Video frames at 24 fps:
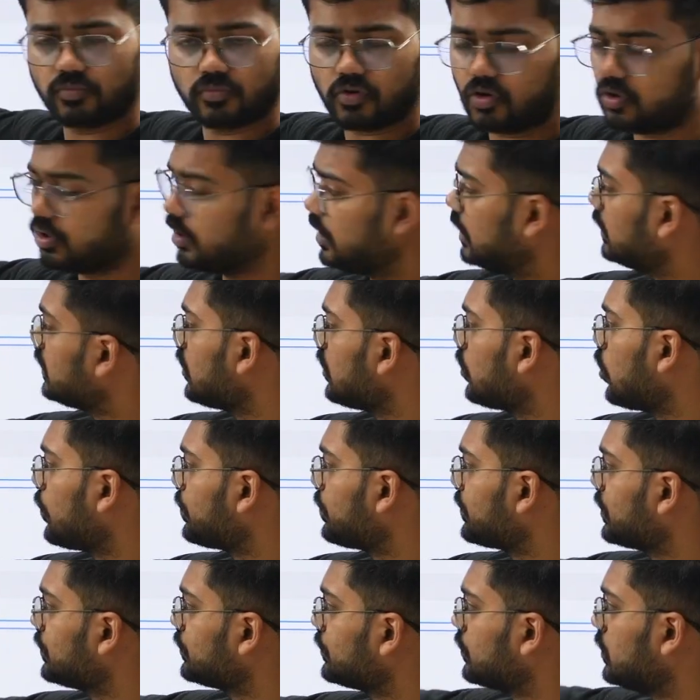other
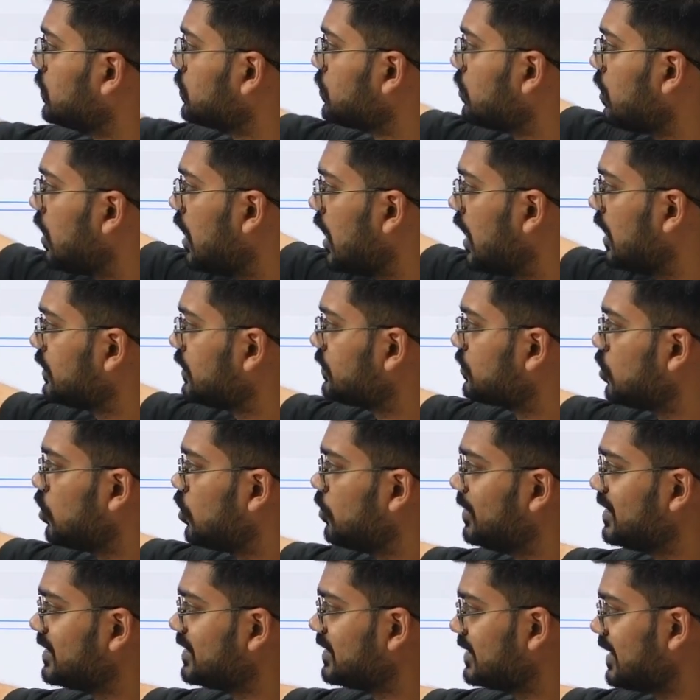options also, arts,
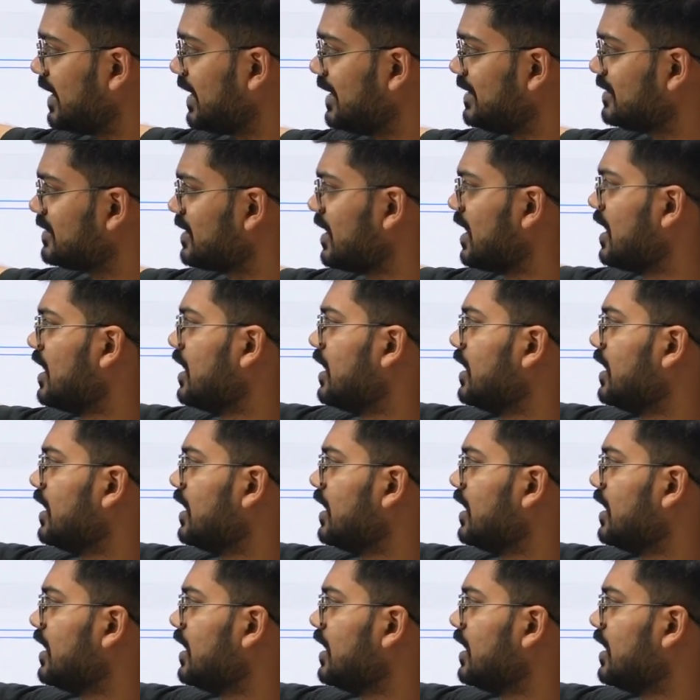commerce, science.